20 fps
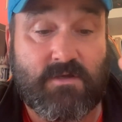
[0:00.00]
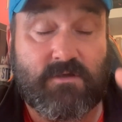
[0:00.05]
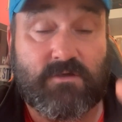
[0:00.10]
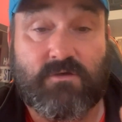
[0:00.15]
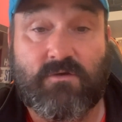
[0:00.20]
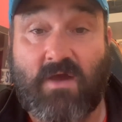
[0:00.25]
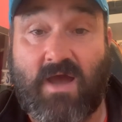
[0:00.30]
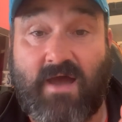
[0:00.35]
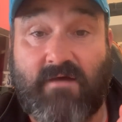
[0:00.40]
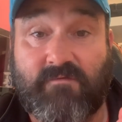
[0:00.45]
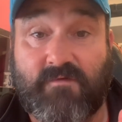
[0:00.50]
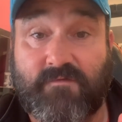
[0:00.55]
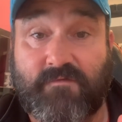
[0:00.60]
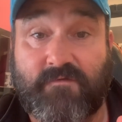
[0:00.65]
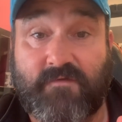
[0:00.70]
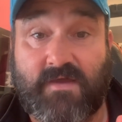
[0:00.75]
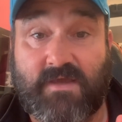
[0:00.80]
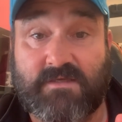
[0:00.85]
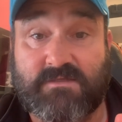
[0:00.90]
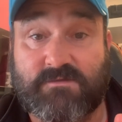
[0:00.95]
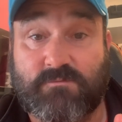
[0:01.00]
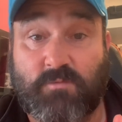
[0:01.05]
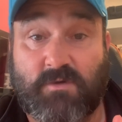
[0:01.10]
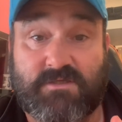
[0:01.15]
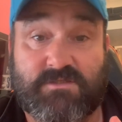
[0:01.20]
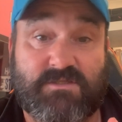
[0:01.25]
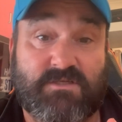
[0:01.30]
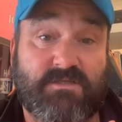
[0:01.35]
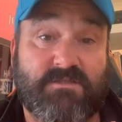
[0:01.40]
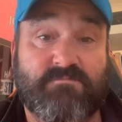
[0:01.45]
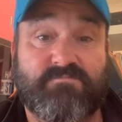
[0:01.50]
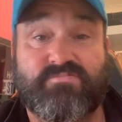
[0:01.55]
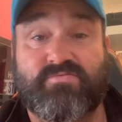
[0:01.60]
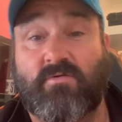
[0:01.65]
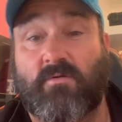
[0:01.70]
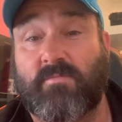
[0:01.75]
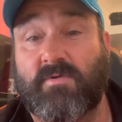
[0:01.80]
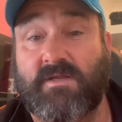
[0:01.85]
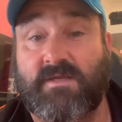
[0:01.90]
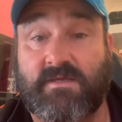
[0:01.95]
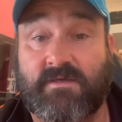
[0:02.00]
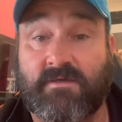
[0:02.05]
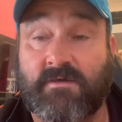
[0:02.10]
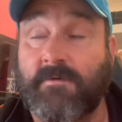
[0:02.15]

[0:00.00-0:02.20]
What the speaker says: You have a phase which is probably